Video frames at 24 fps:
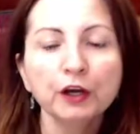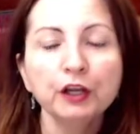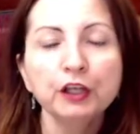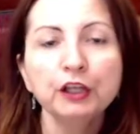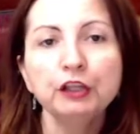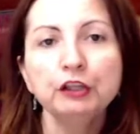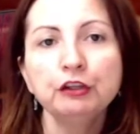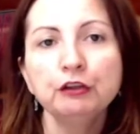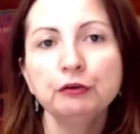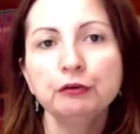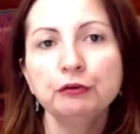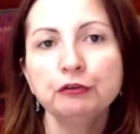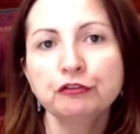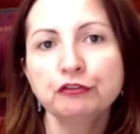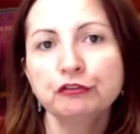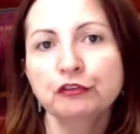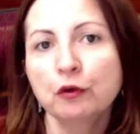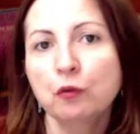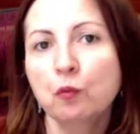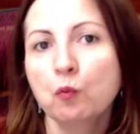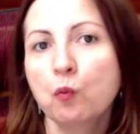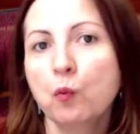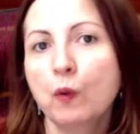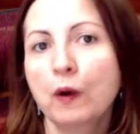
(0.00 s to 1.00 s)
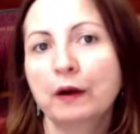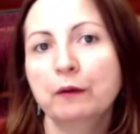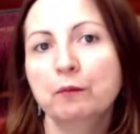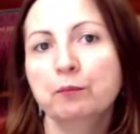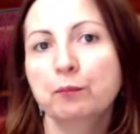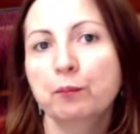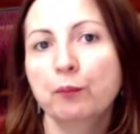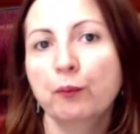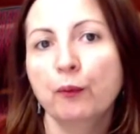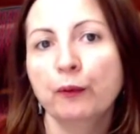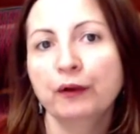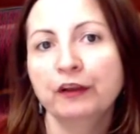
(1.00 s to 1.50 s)
to use the
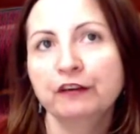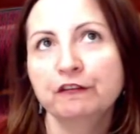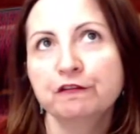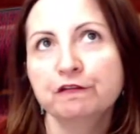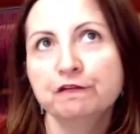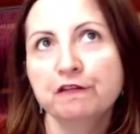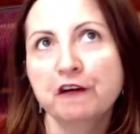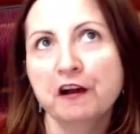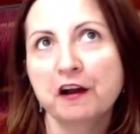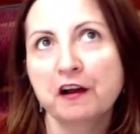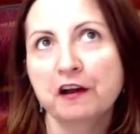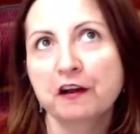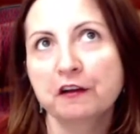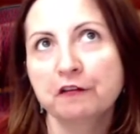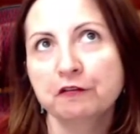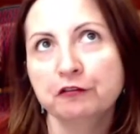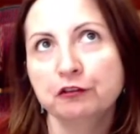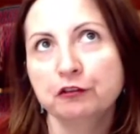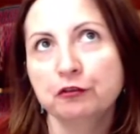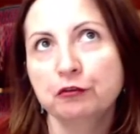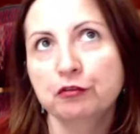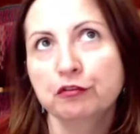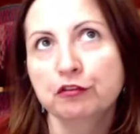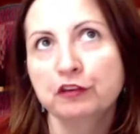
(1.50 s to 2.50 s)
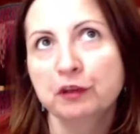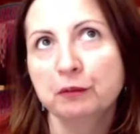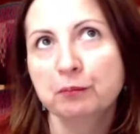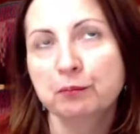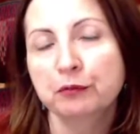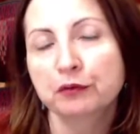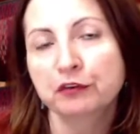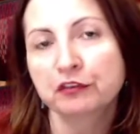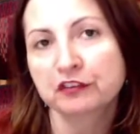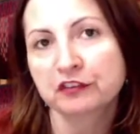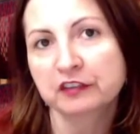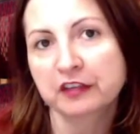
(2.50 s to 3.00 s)
1.5 to
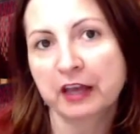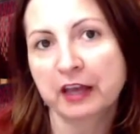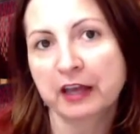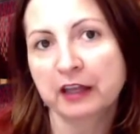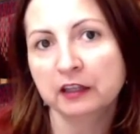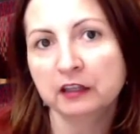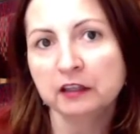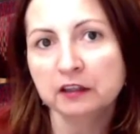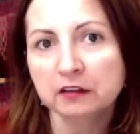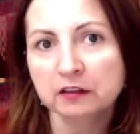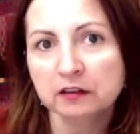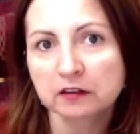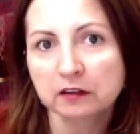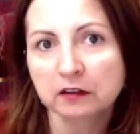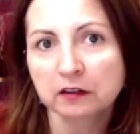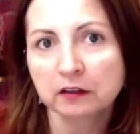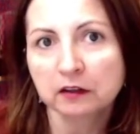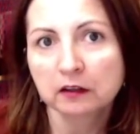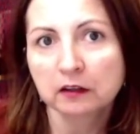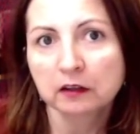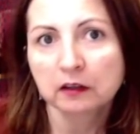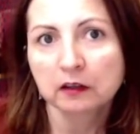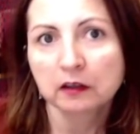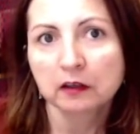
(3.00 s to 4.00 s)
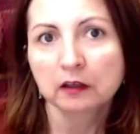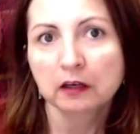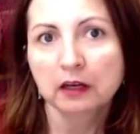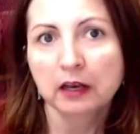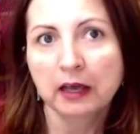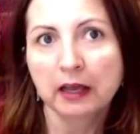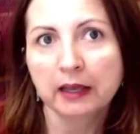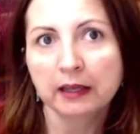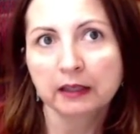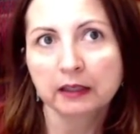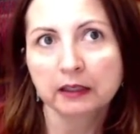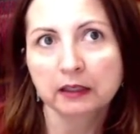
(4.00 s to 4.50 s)
3%
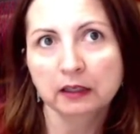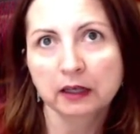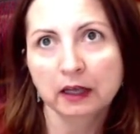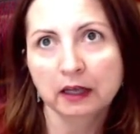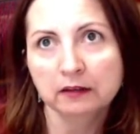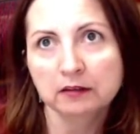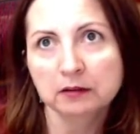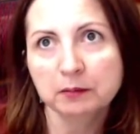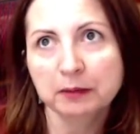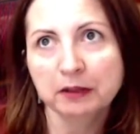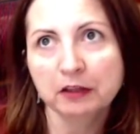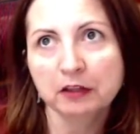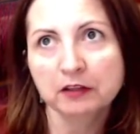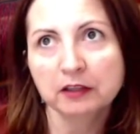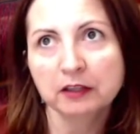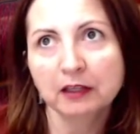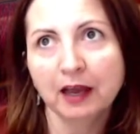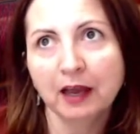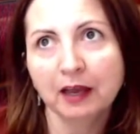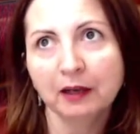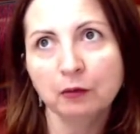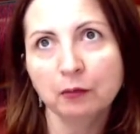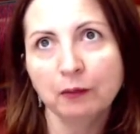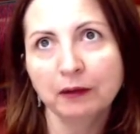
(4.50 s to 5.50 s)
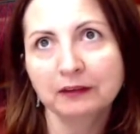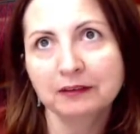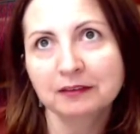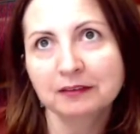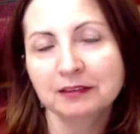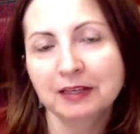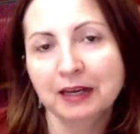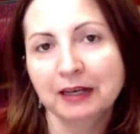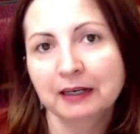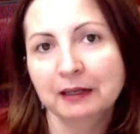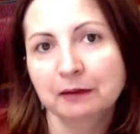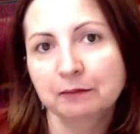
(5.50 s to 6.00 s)
like acid, because otherwise it's
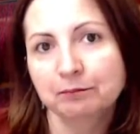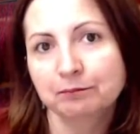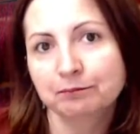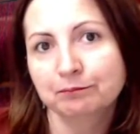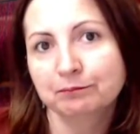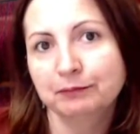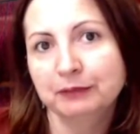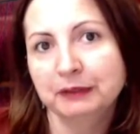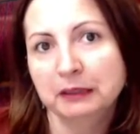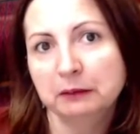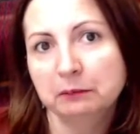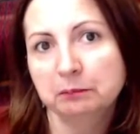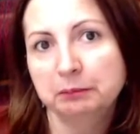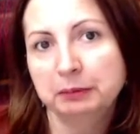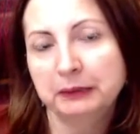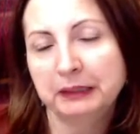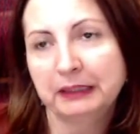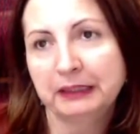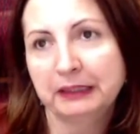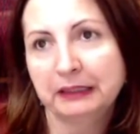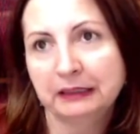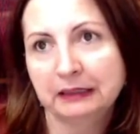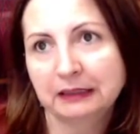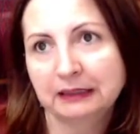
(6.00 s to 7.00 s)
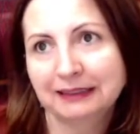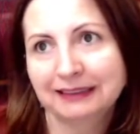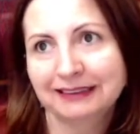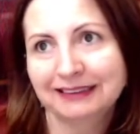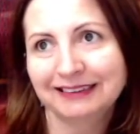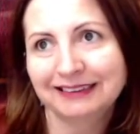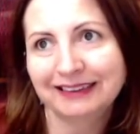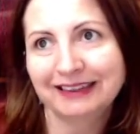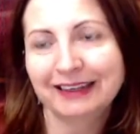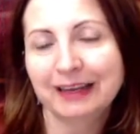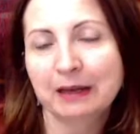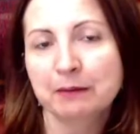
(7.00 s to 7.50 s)
going to be
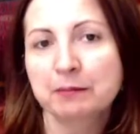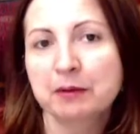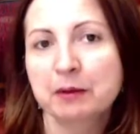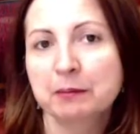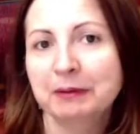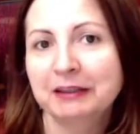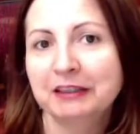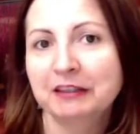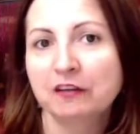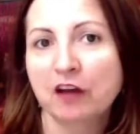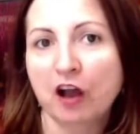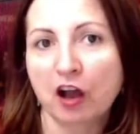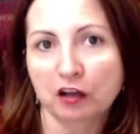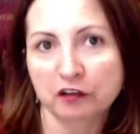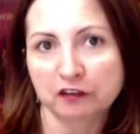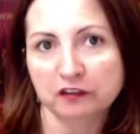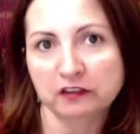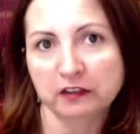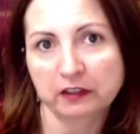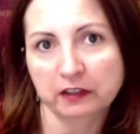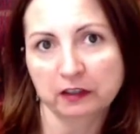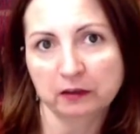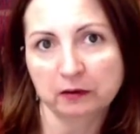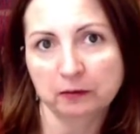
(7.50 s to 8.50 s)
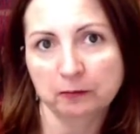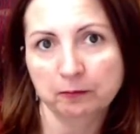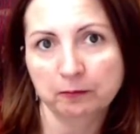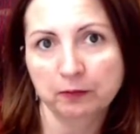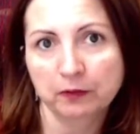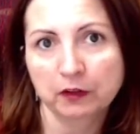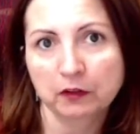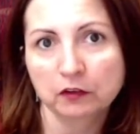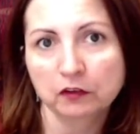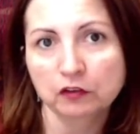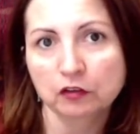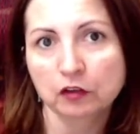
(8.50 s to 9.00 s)
it can be a bit toxic.
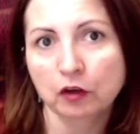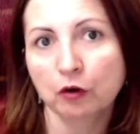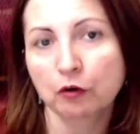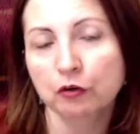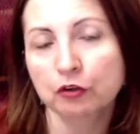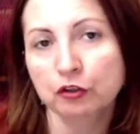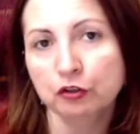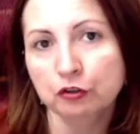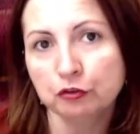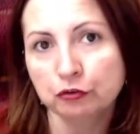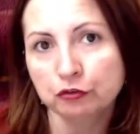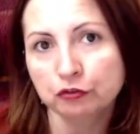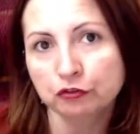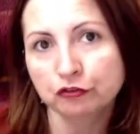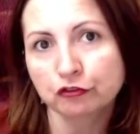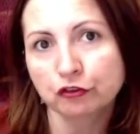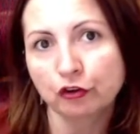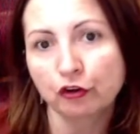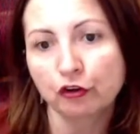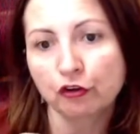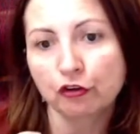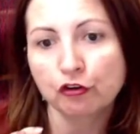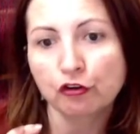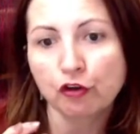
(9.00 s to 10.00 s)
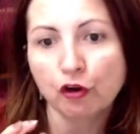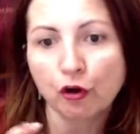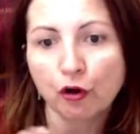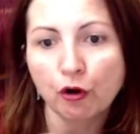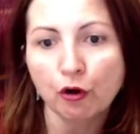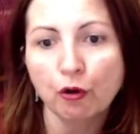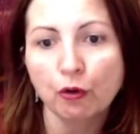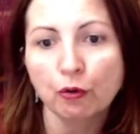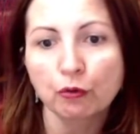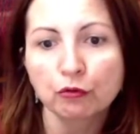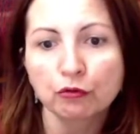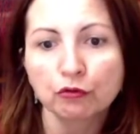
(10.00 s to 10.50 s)
So use the
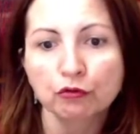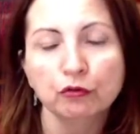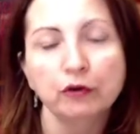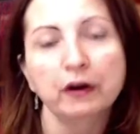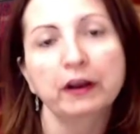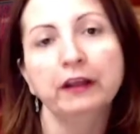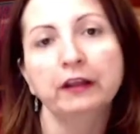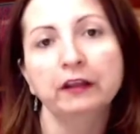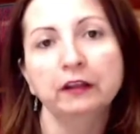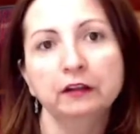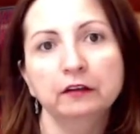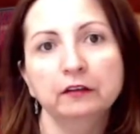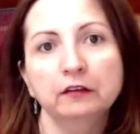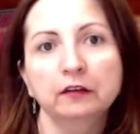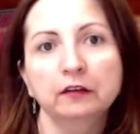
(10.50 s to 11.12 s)
low grade